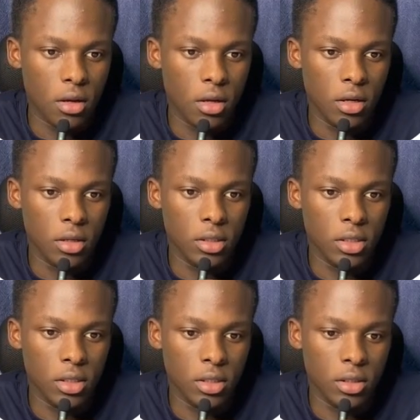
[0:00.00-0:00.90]
and
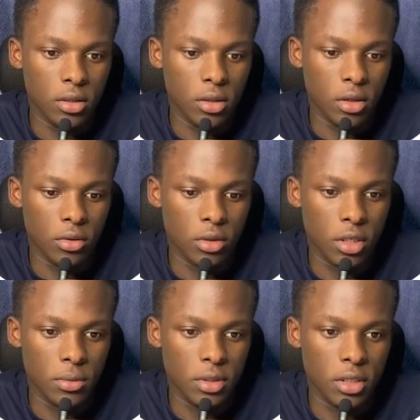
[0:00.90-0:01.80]
I'll
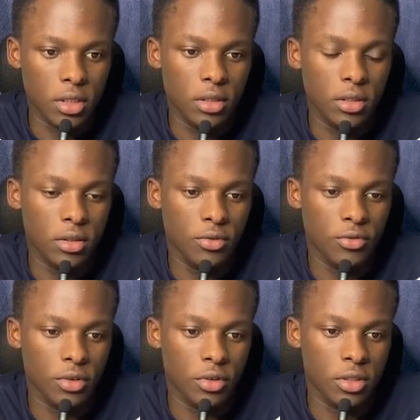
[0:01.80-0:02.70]
come here.
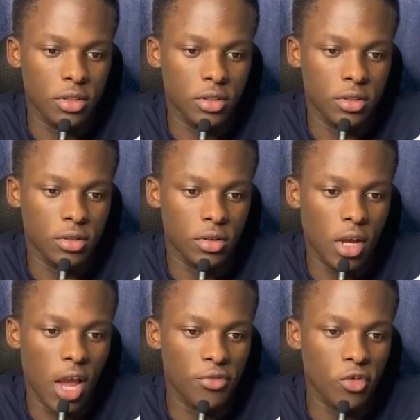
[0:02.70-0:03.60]
Of course,
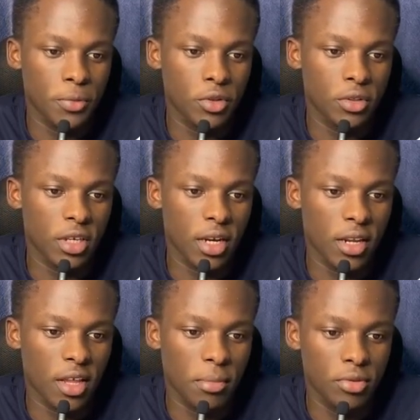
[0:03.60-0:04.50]
I have two options. I can
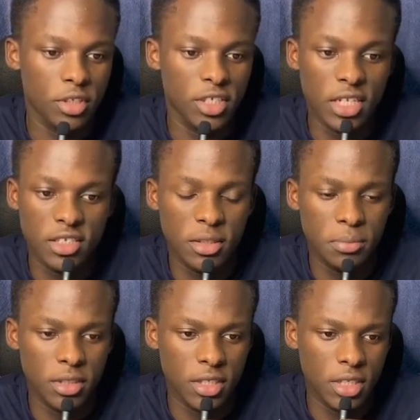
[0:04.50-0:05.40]
either put
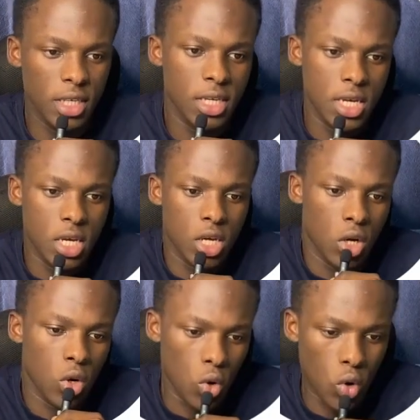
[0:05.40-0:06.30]
ChatGPT
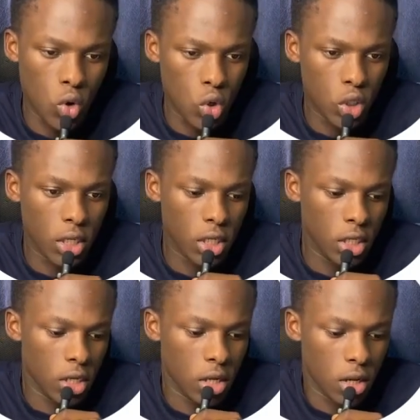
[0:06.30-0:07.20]
or
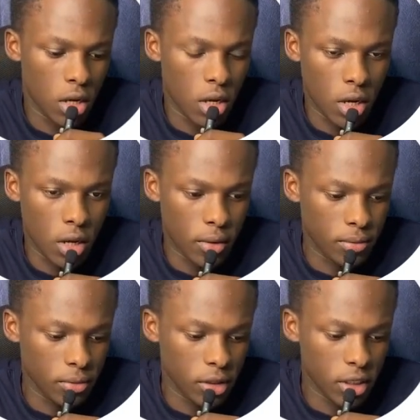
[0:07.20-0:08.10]

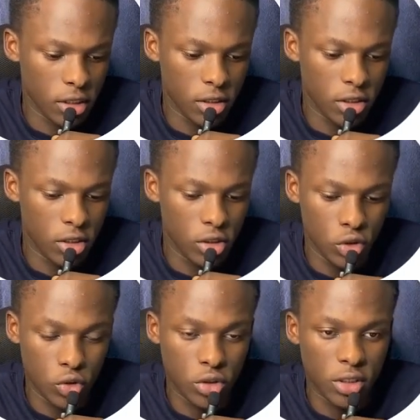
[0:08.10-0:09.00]
just
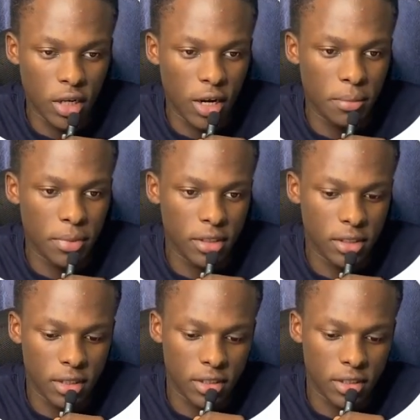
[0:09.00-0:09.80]
use the company that